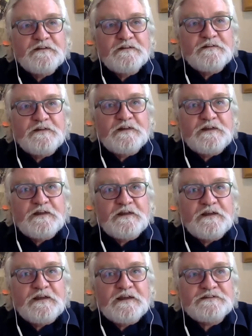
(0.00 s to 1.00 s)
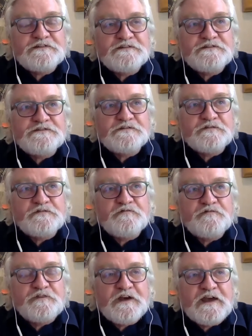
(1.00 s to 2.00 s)
the essence of
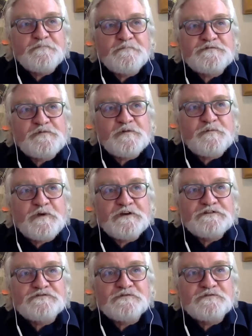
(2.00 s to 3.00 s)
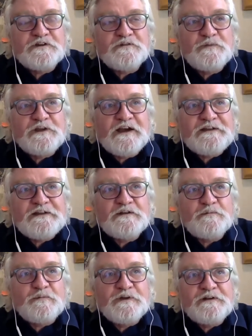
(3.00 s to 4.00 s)
the AMP's proposal can be
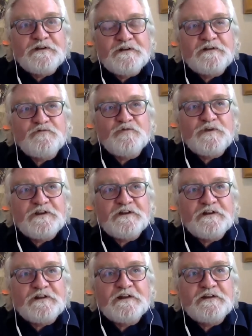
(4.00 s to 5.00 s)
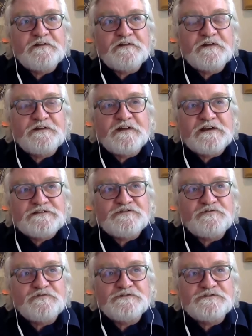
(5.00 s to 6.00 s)
underpinned if we can get a
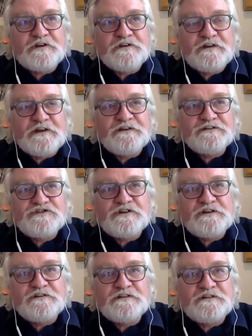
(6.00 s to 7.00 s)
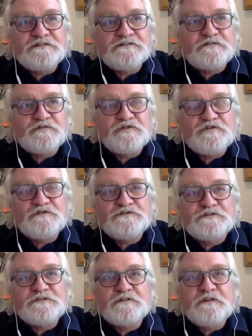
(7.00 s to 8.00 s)
dozen or so energy intensive
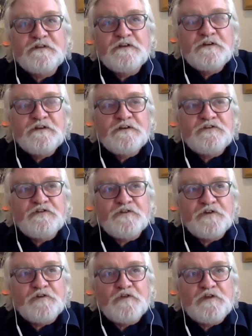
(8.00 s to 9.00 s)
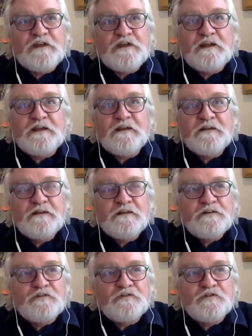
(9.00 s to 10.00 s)
users to agree
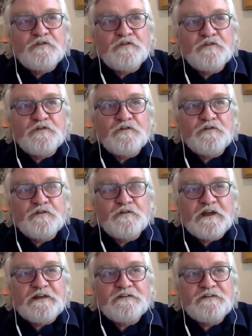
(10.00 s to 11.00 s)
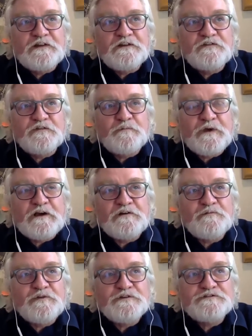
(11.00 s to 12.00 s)
to enter into
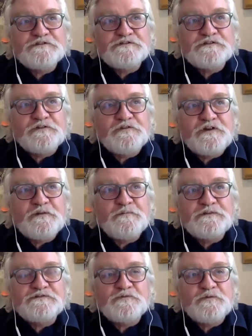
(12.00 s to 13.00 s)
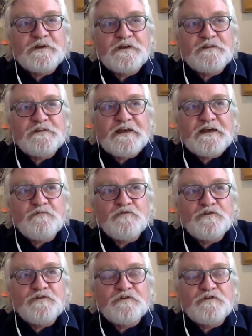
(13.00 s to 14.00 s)
power purchase agreements where they
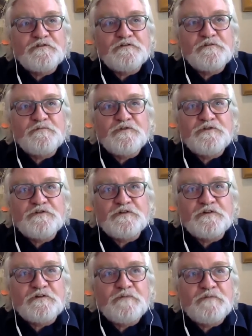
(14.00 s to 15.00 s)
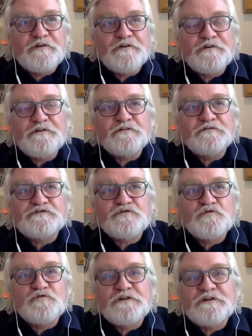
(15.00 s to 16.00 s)
would contribute a component of
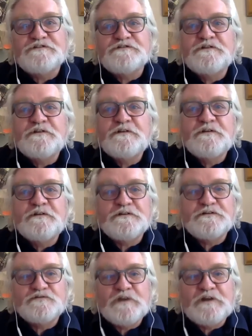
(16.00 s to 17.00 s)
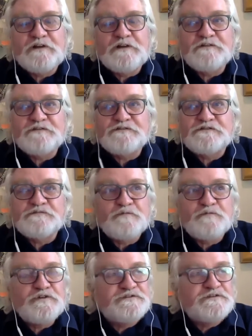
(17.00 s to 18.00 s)
storage as well as just
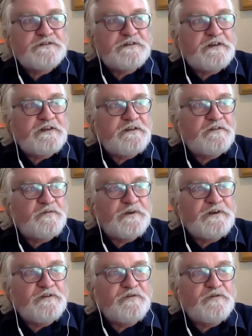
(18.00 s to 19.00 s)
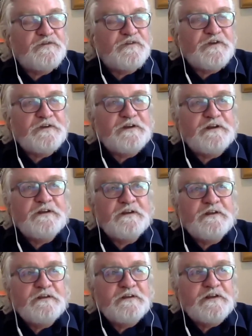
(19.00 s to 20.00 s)
purchasing either wind or solar
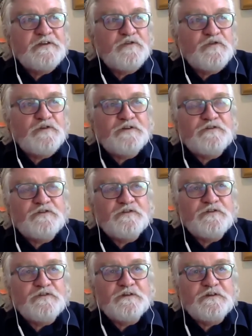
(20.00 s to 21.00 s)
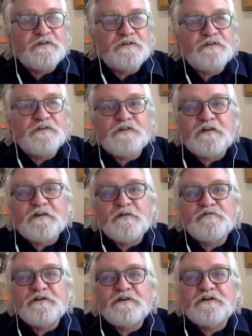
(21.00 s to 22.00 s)
in order to assist South
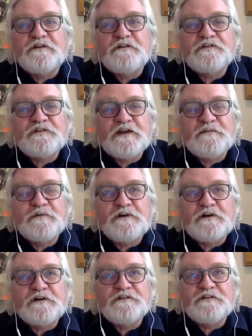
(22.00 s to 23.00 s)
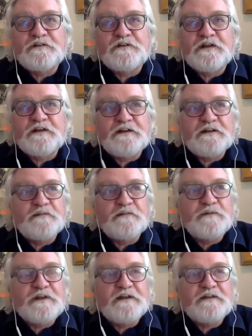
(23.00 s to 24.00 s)
Africa in stabilizing and
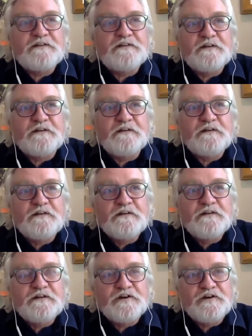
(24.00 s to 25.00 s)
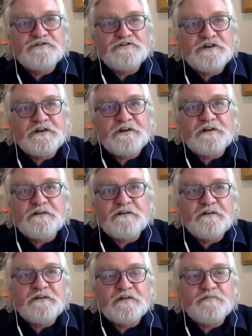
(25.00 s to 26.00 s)
eliminating load shedding
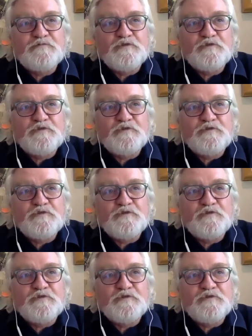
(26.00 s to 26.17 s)
and